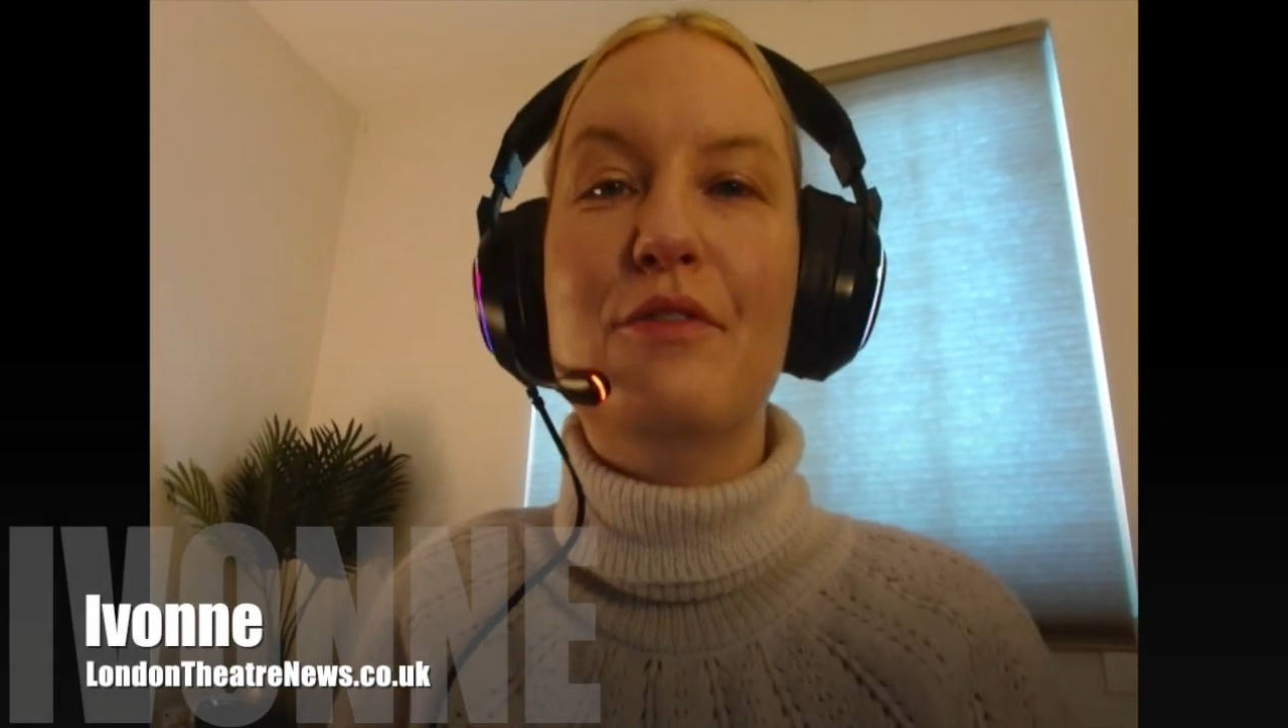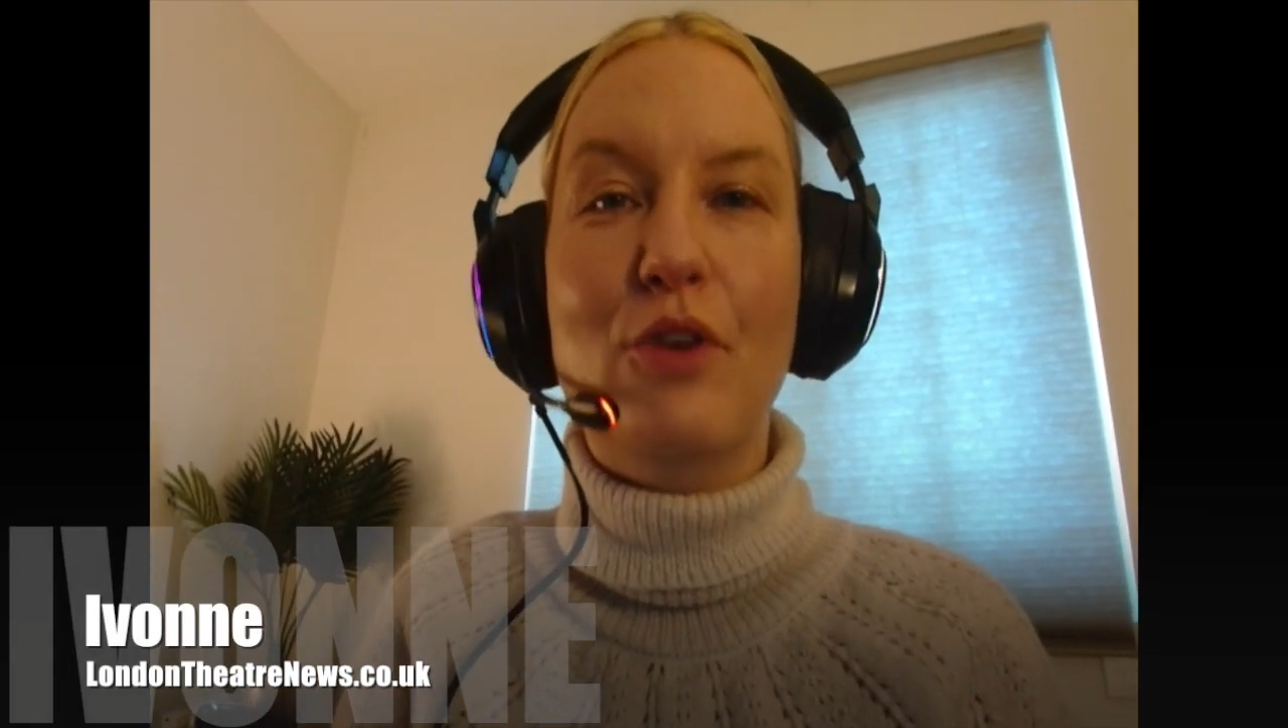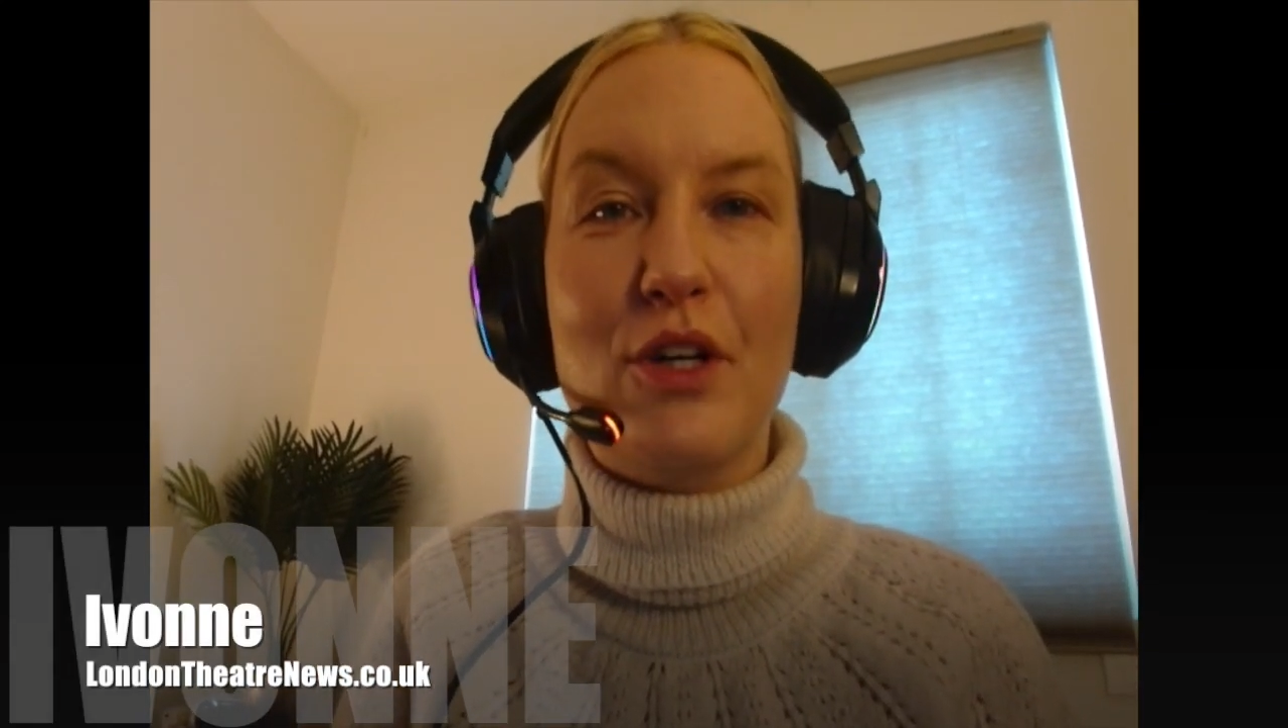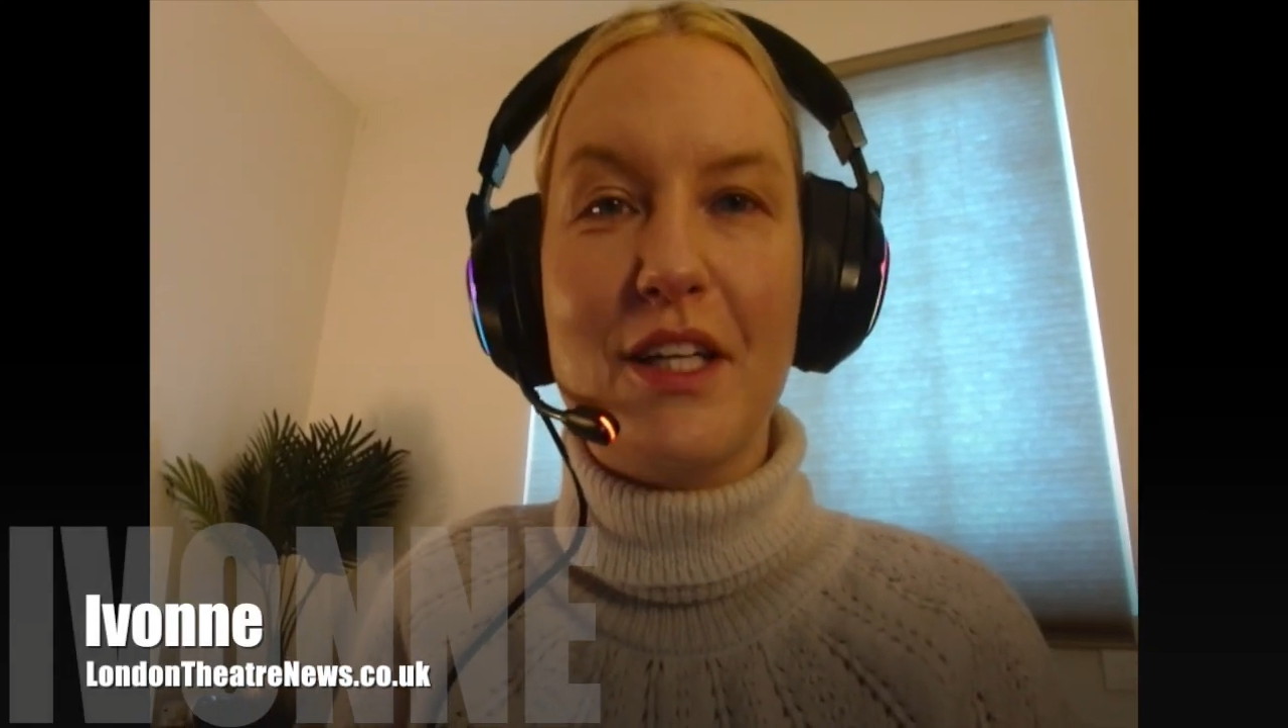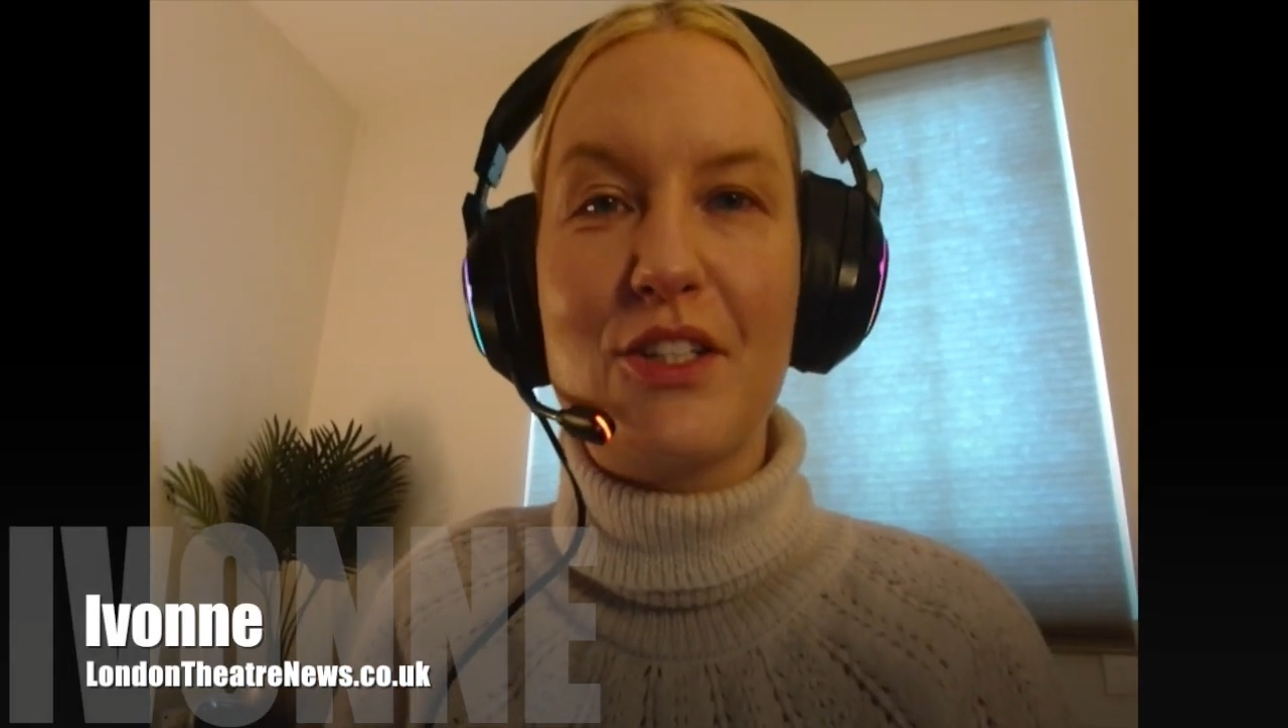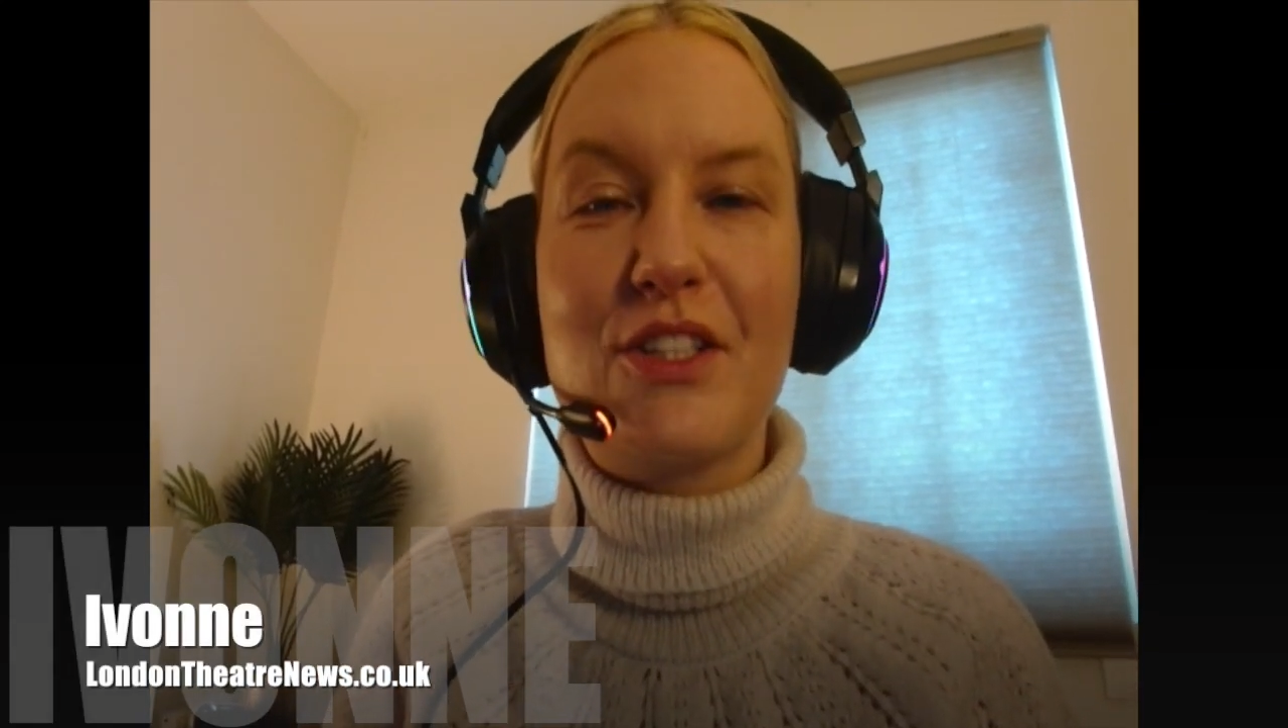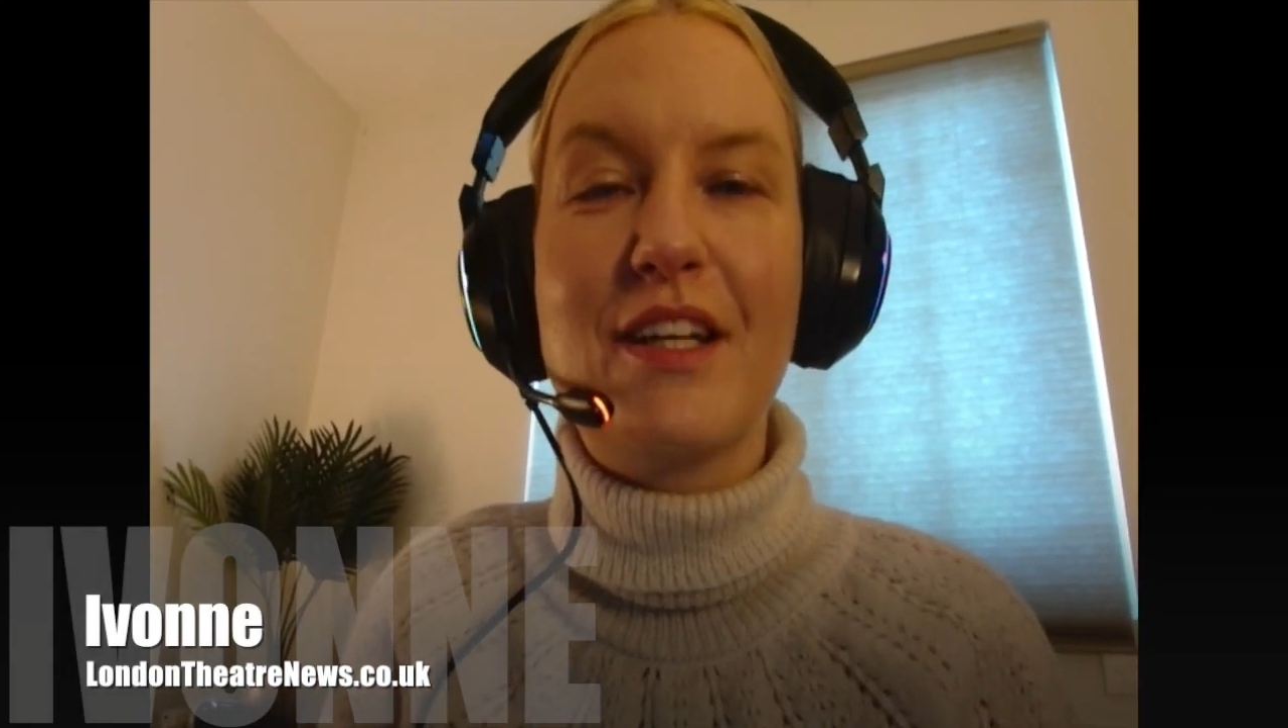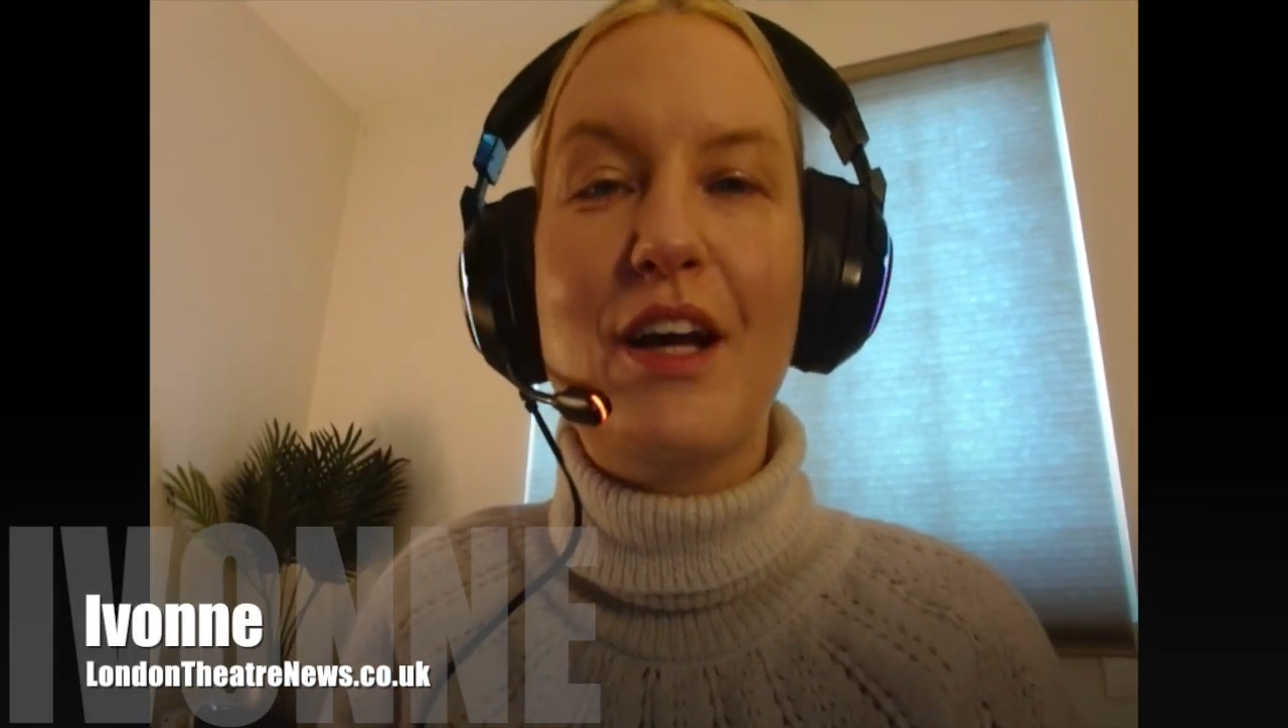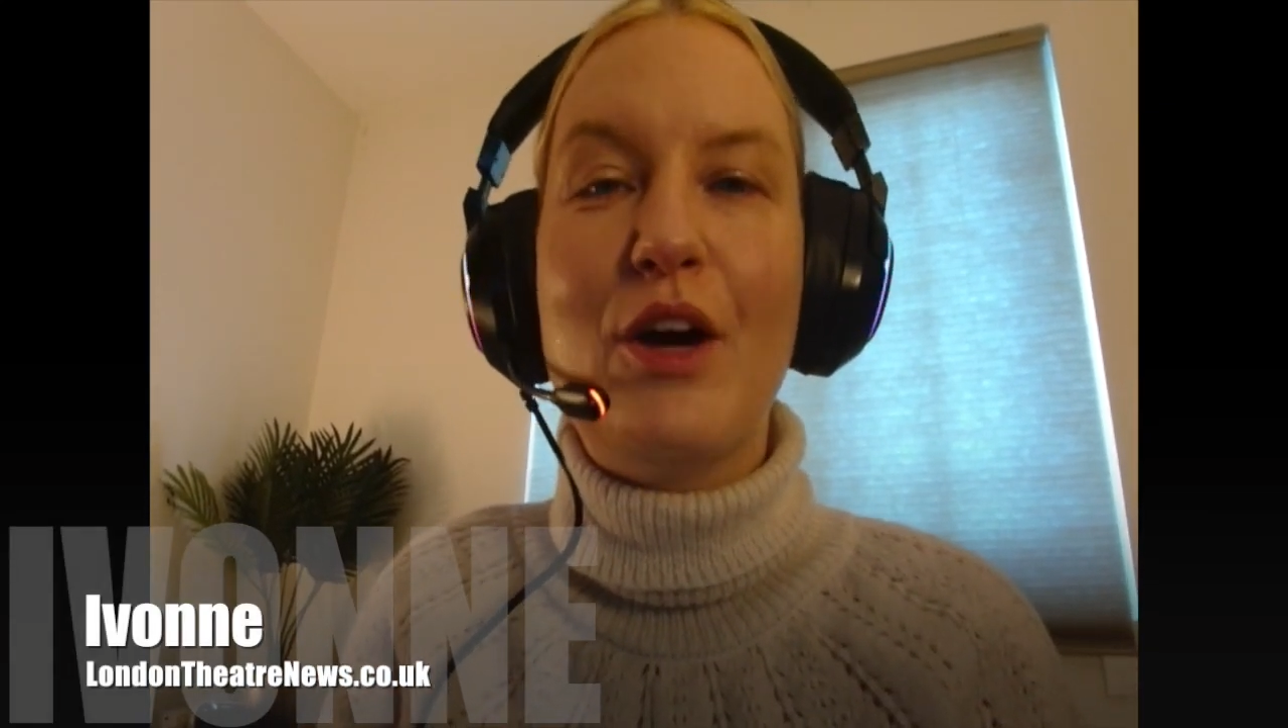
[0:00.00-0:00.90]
Voyage.